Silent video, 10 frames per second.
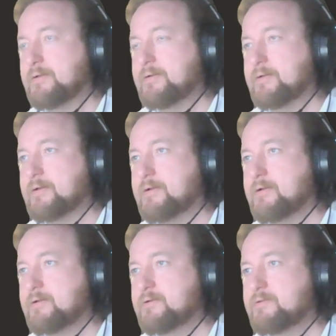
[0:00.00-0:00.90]

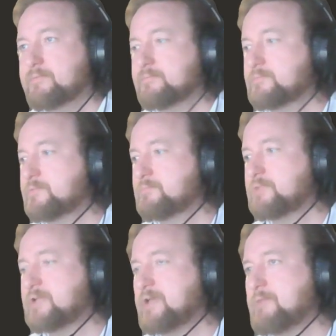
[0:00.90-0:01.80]
And played
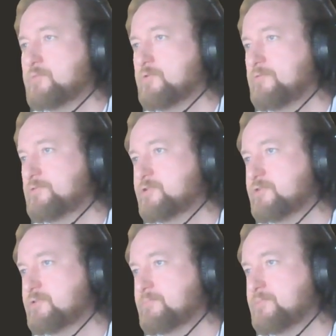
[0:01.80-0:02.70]
that move just
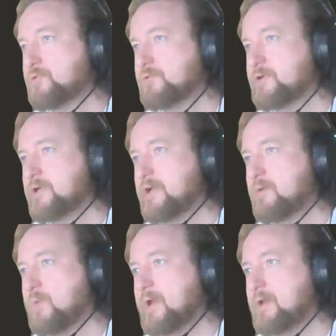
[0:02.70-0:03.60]
to pull their king
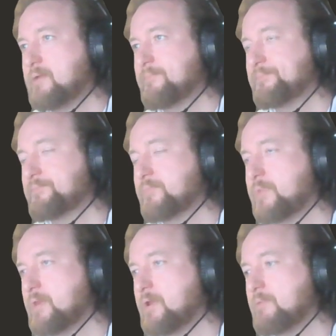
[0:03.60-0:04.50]
away
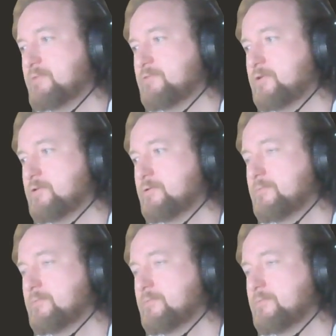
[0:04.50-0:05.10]
a bit further.